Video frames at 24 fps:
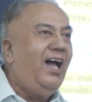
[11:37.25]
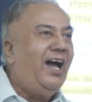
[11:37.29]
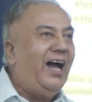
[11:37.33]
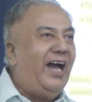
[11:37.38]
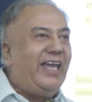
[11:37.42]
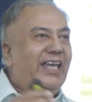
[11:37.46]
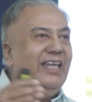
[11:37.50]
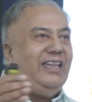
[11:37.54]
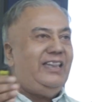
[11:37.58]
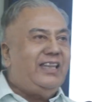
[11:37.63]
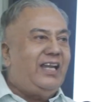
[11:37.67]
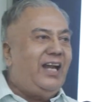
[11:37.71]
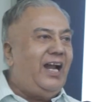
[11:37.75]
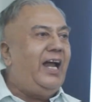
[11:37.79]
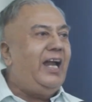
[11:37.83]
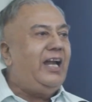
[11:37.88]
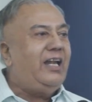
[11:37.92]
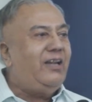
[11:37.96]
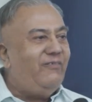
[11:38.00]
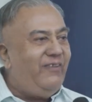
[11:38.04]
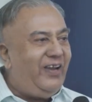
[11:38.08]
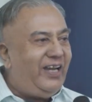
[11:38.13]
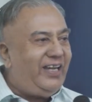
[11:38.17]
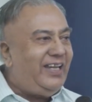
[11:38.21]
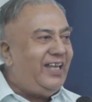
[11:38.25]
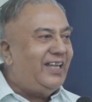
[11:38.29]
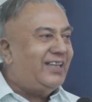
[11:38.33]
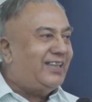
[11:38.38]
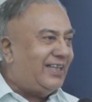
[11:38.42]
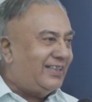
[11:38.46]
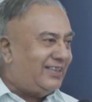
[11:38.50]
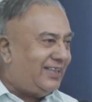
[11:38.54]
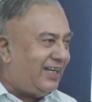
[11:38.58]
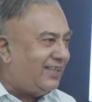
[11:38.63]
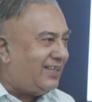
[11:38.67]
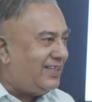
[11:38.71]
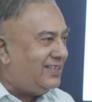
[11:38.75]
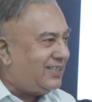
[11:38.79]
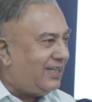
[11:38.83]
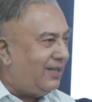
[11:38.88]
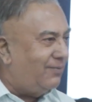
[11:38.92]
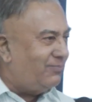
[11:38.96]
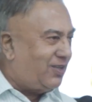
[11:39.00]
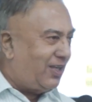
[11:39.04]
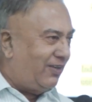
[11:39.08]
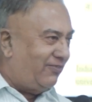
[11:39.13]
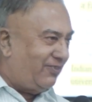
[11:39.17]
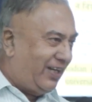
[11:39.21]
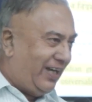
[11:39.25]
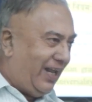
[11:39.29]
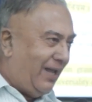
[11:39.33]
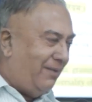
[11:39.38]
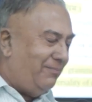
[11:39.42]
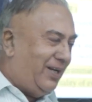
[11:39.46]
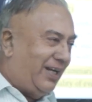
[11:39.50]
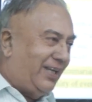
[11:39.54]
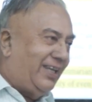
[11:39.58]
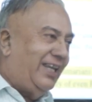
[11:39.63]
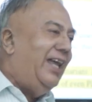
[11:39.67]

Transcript: Aindra, and various other systems of grammar.